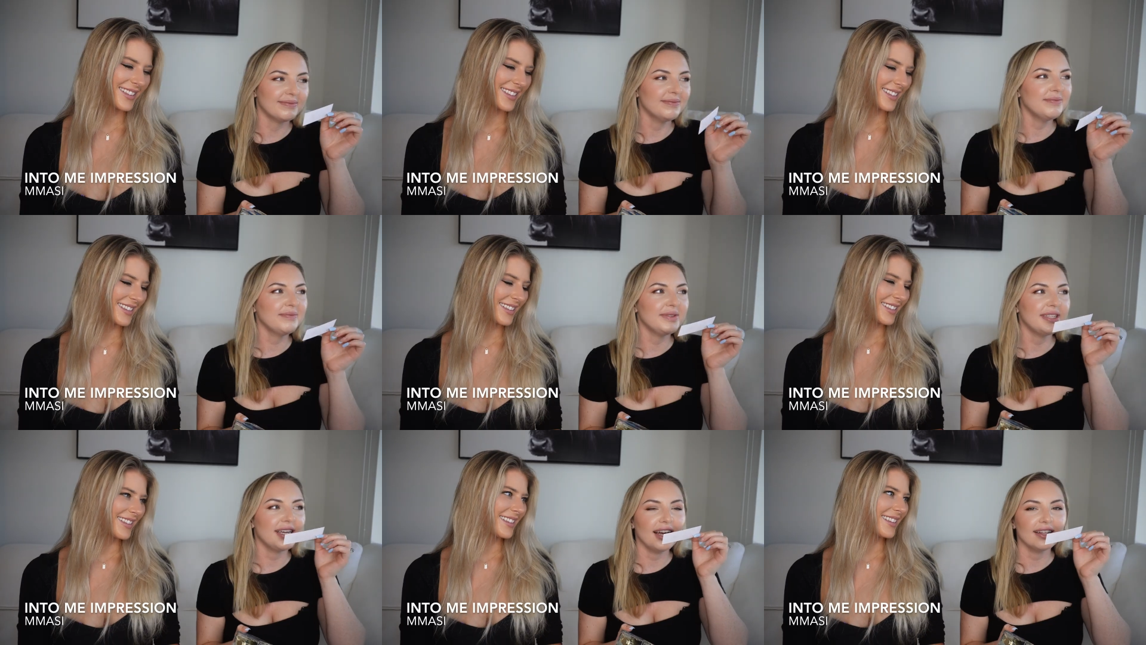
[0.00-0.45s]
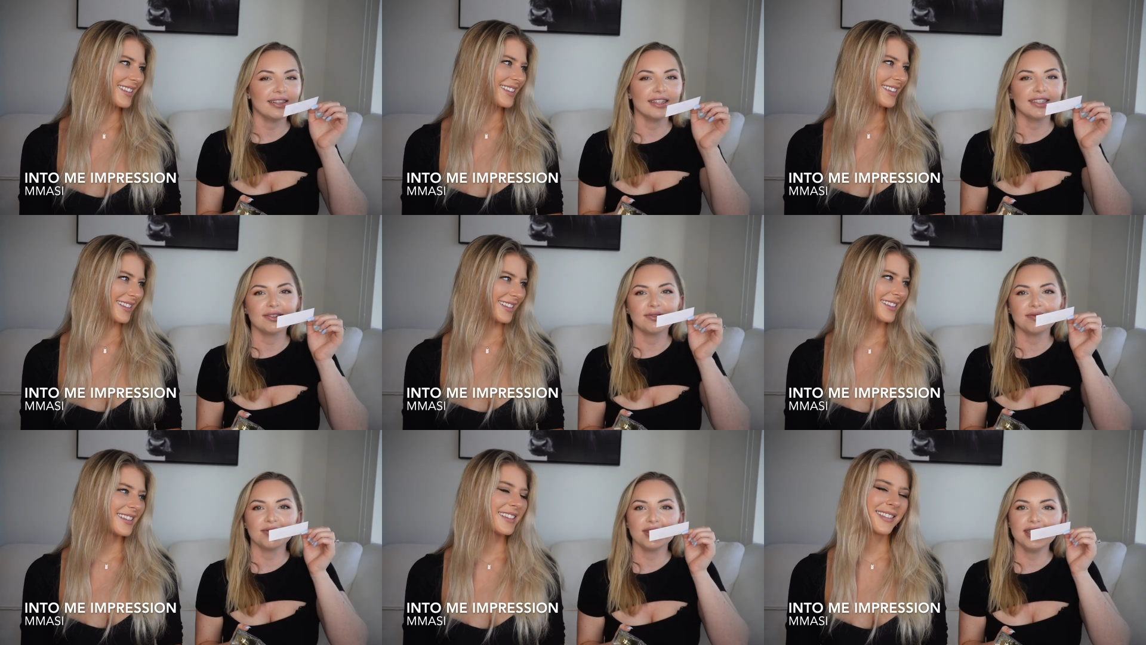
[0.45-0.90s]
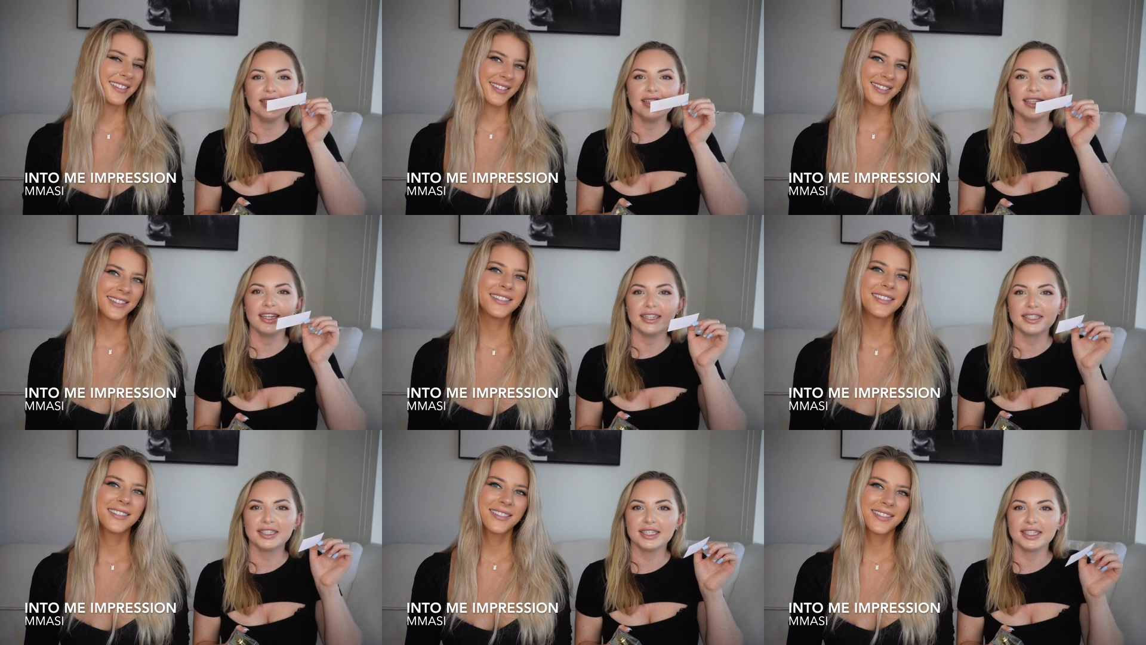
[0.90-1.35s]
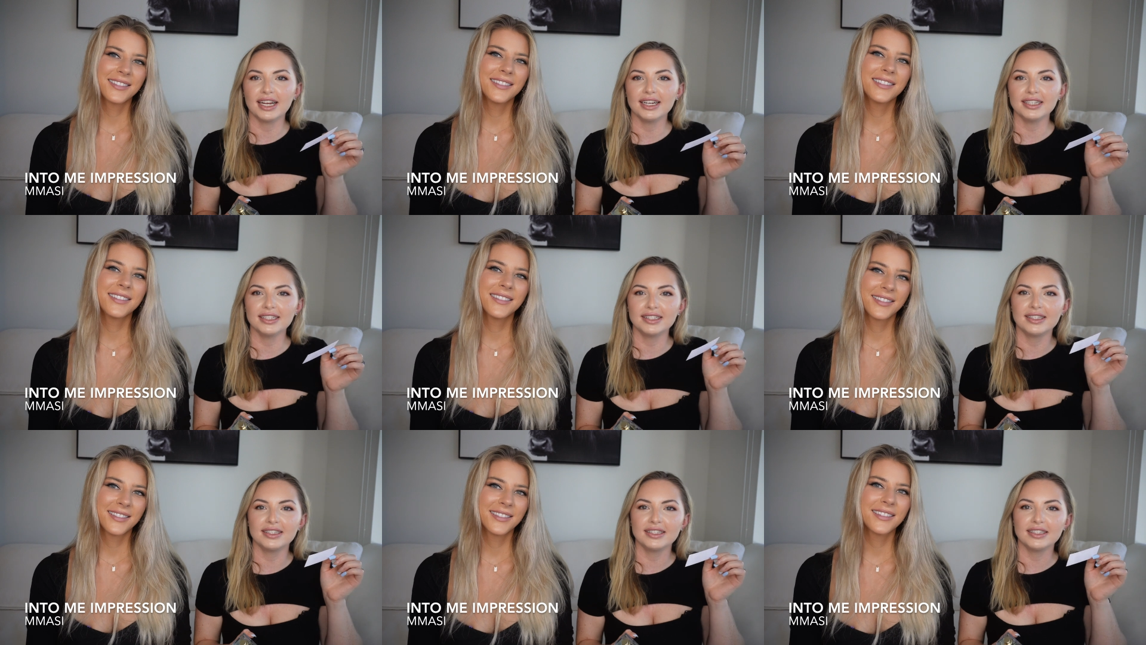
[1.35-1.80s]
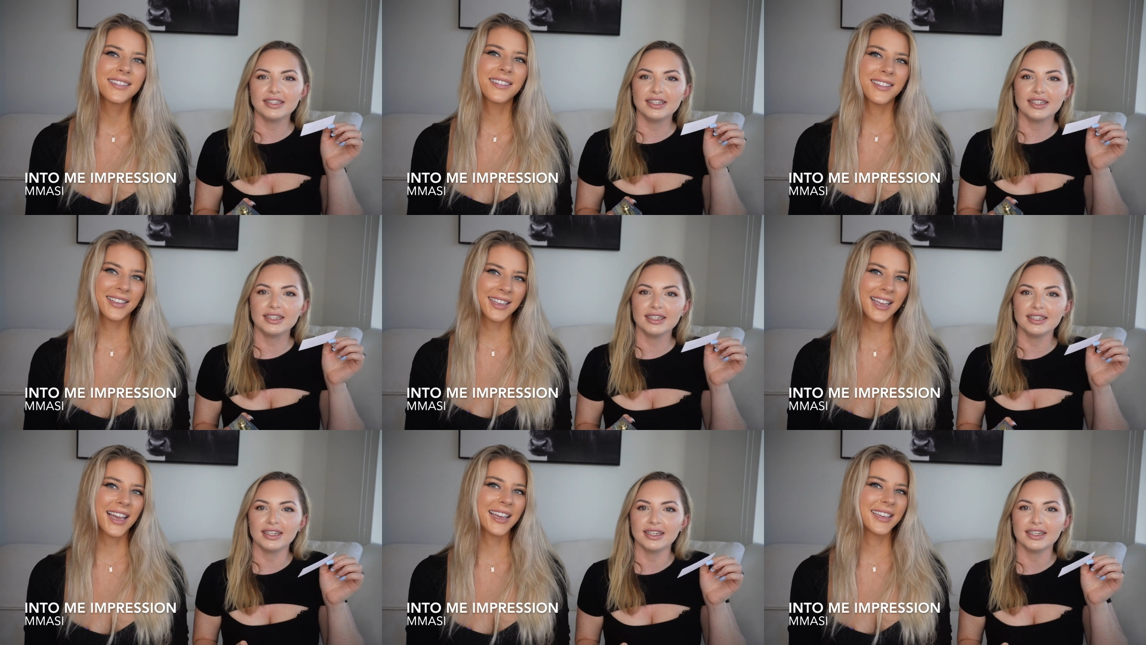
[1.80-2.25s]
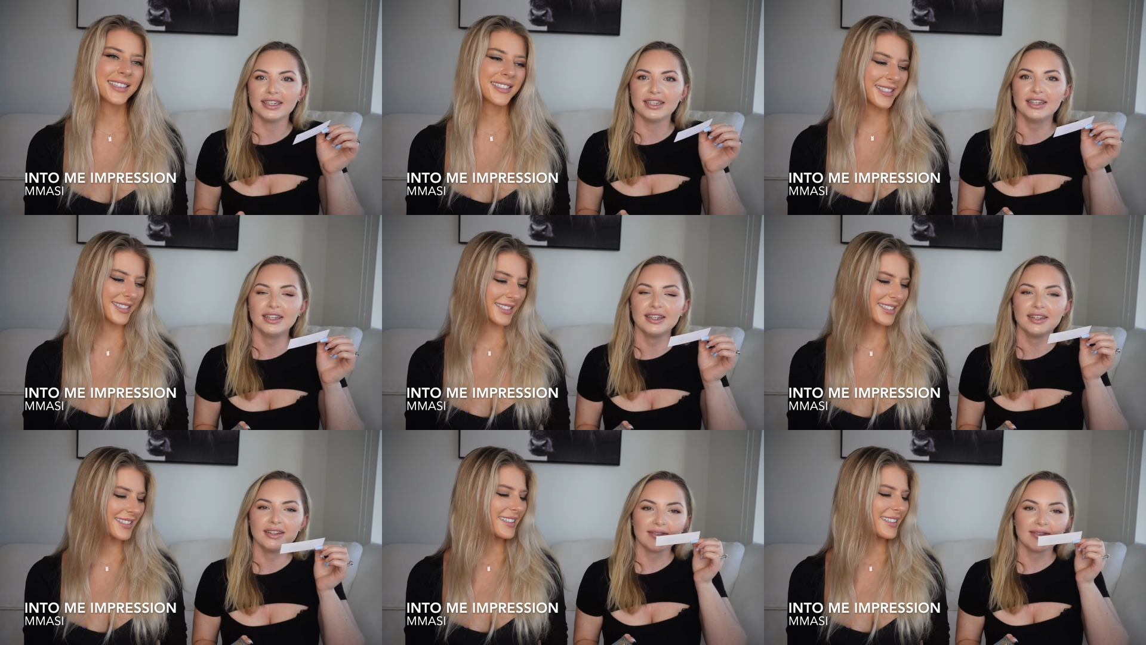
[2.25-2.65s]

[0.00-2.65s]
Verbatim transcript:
Speaker 1: mm, yeah, that's really like zesty yes.